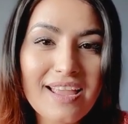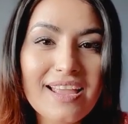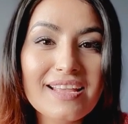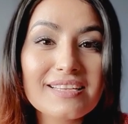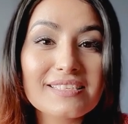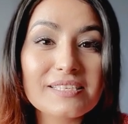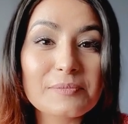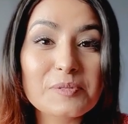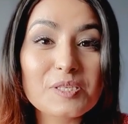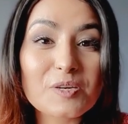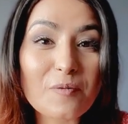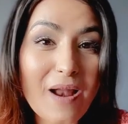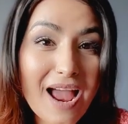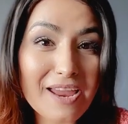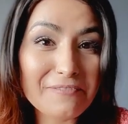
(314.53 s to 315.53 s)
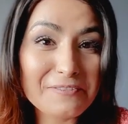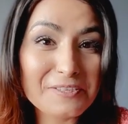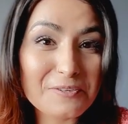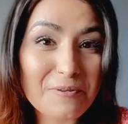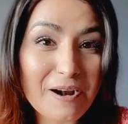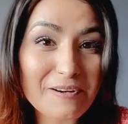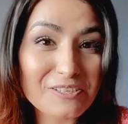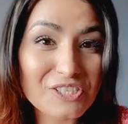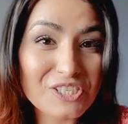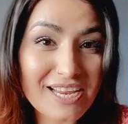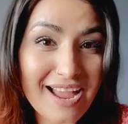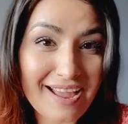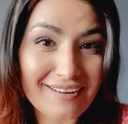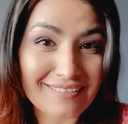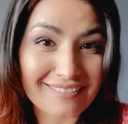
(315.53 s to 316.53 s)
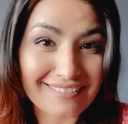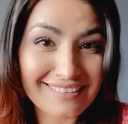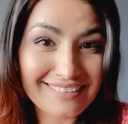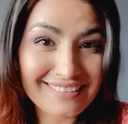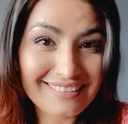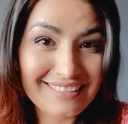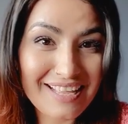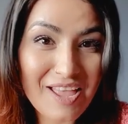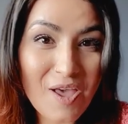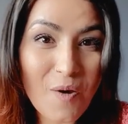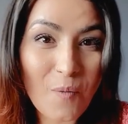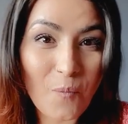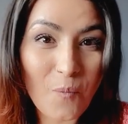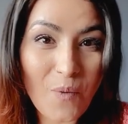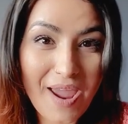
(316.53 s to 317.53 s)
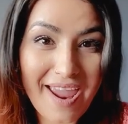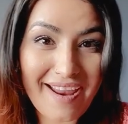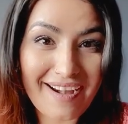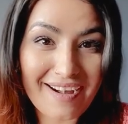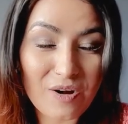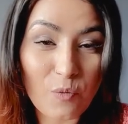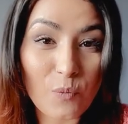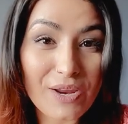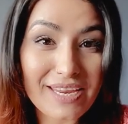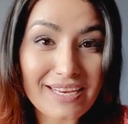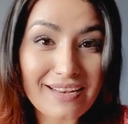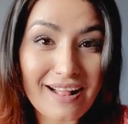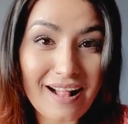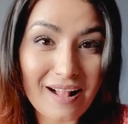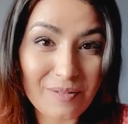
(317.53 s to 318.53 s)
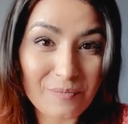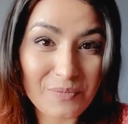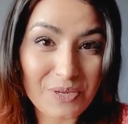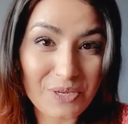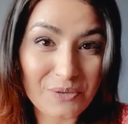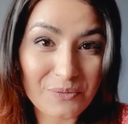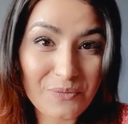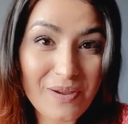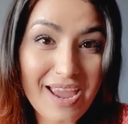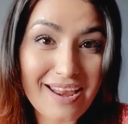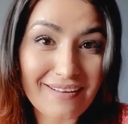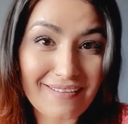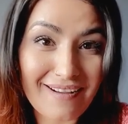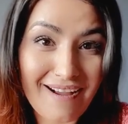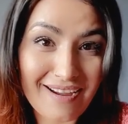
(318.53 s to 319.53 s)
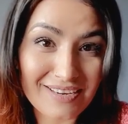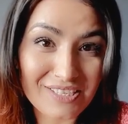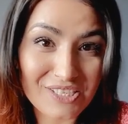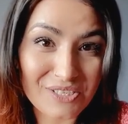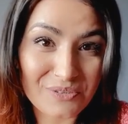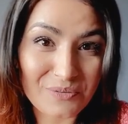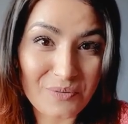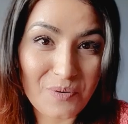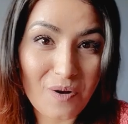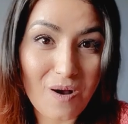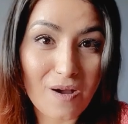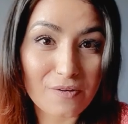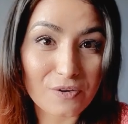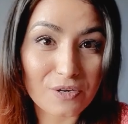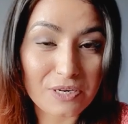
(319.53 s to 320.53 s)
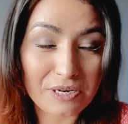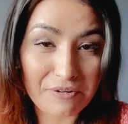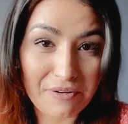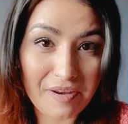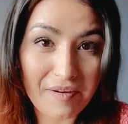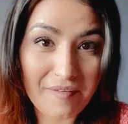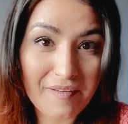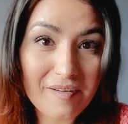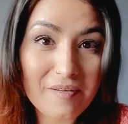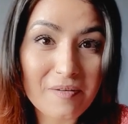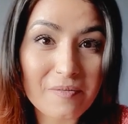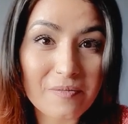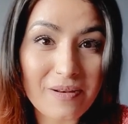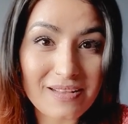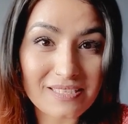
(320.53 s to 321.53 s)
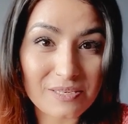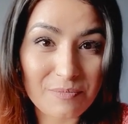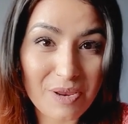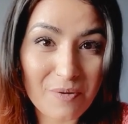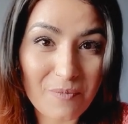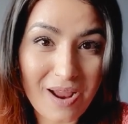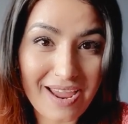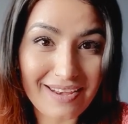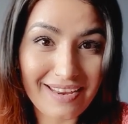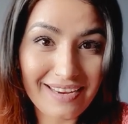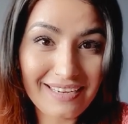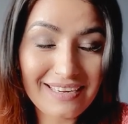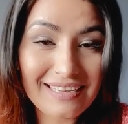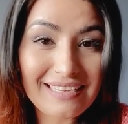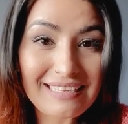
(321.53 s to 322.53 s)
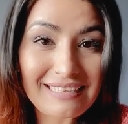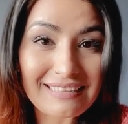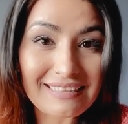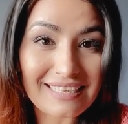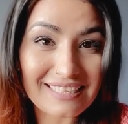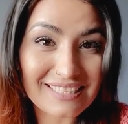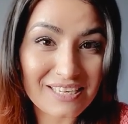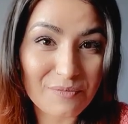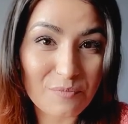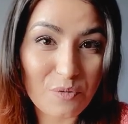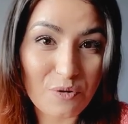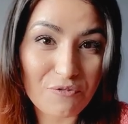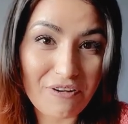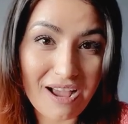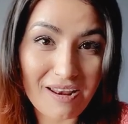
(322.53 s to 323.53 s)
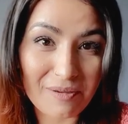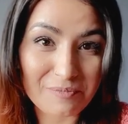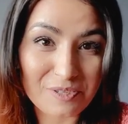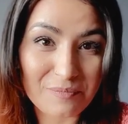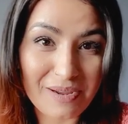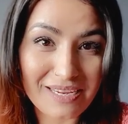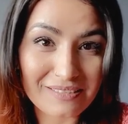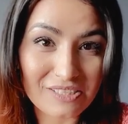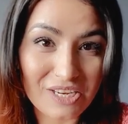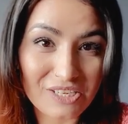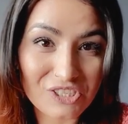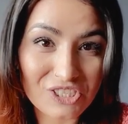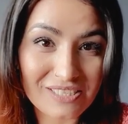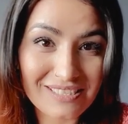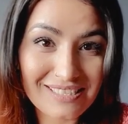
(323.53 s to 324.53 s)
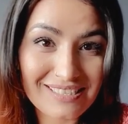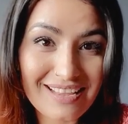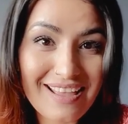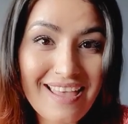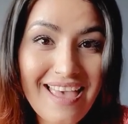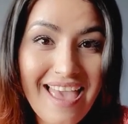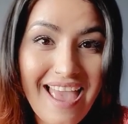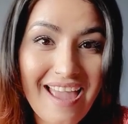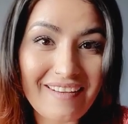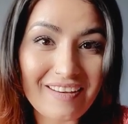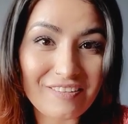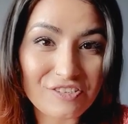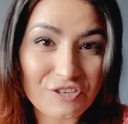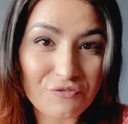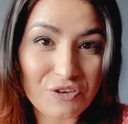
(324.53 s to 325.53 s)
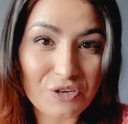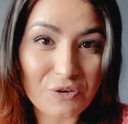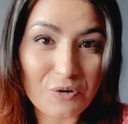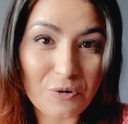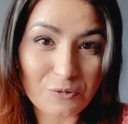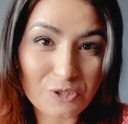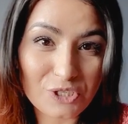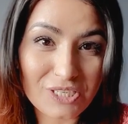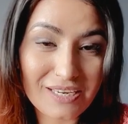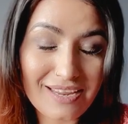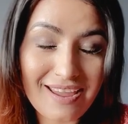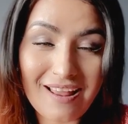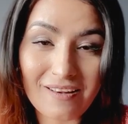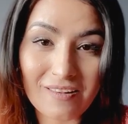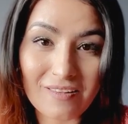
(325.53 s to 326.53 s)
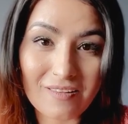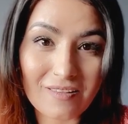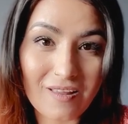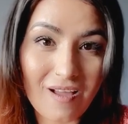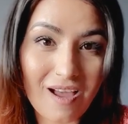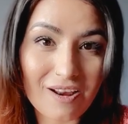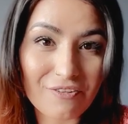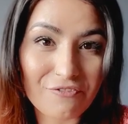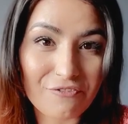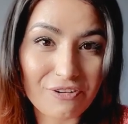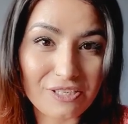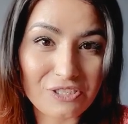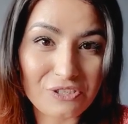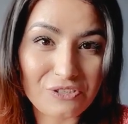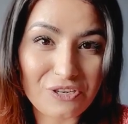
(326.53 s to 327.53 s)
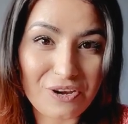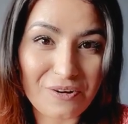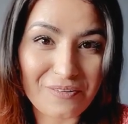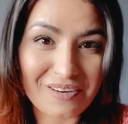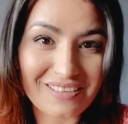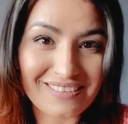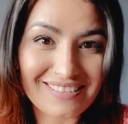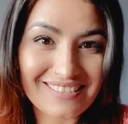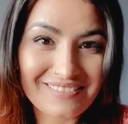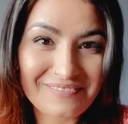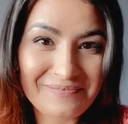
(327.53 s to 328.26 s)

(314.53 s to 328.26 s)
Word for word: Subscribe to our channel where we can help you and guide you on your career, resume writing, LinkedIn profile optimizations, and interview coaching, and a lot of free tutorials.